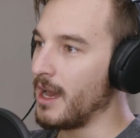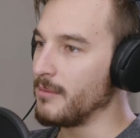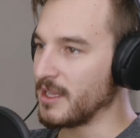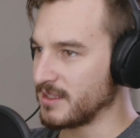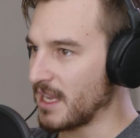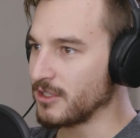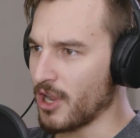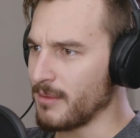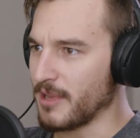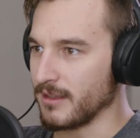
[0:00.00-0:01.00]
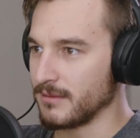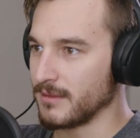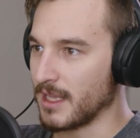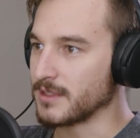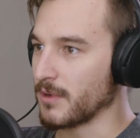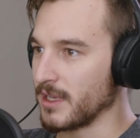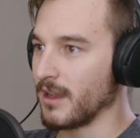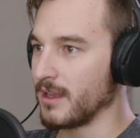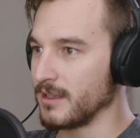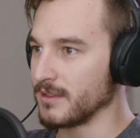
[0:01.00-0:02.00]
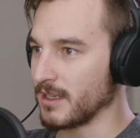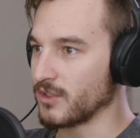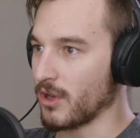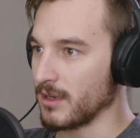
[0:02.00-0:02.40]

And stage combat. That's where he got his like start.